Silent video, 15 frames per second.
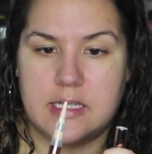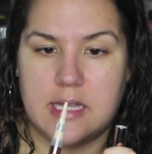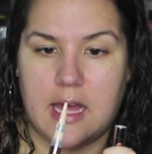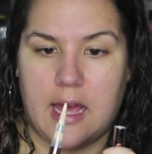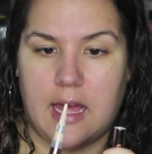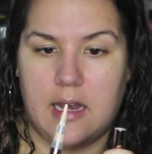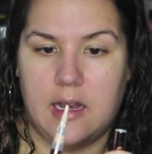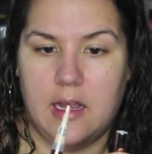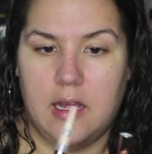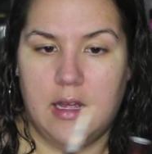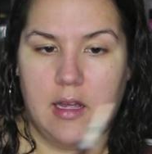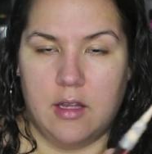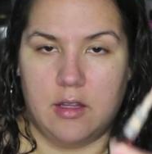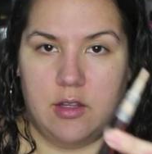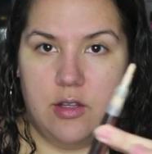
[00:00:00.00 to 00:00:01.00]
that
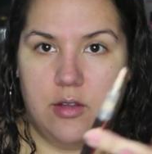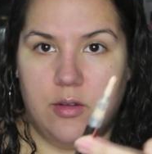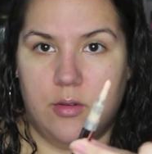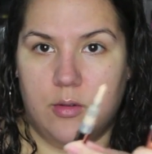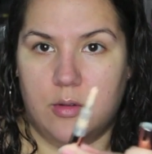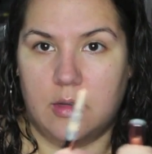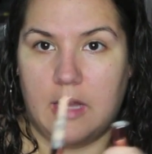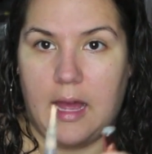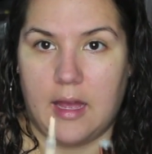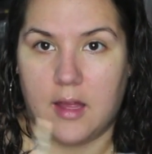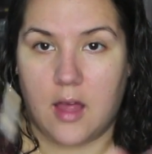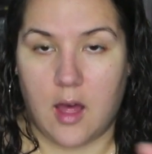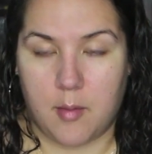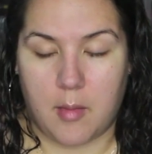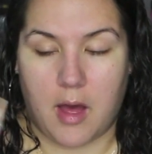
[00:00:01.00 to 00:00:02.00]
you let
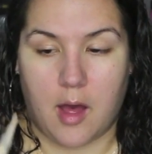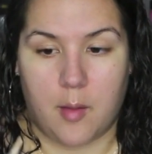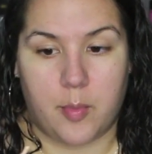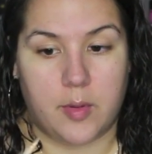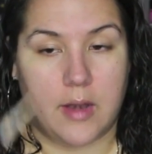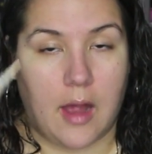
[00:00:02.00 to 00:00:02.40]
come up.